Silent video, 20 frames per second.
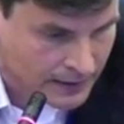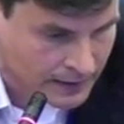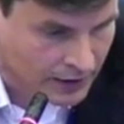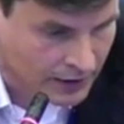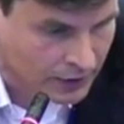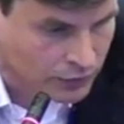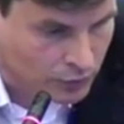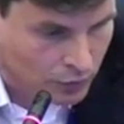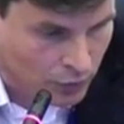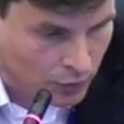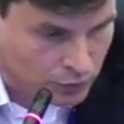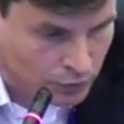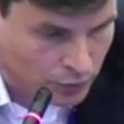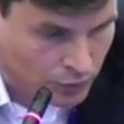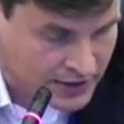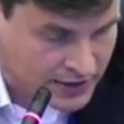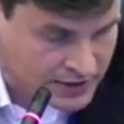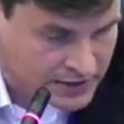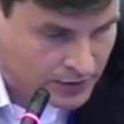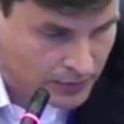Can you go
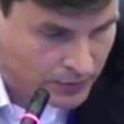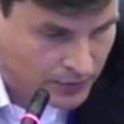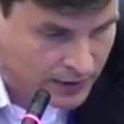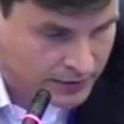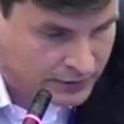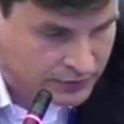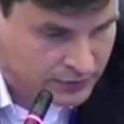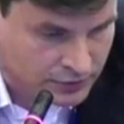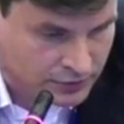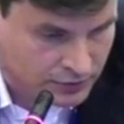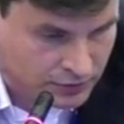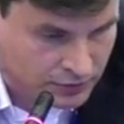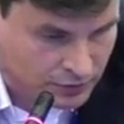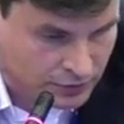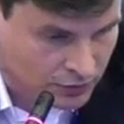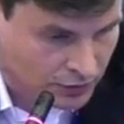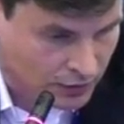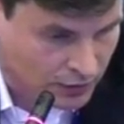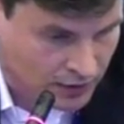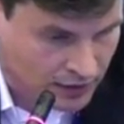to restaurant,
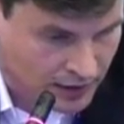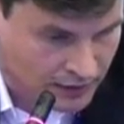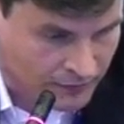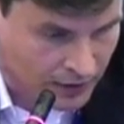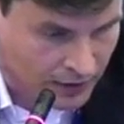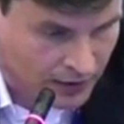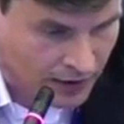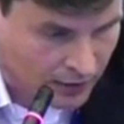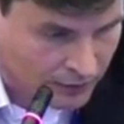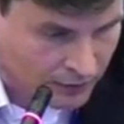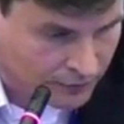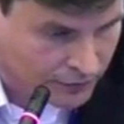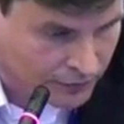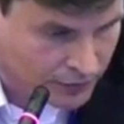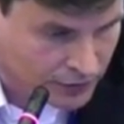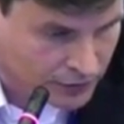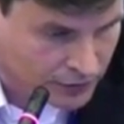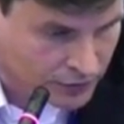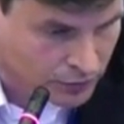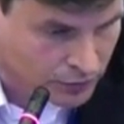have a
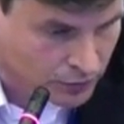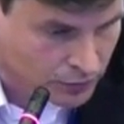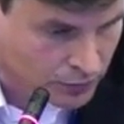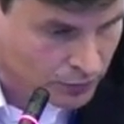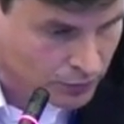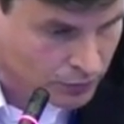coffee to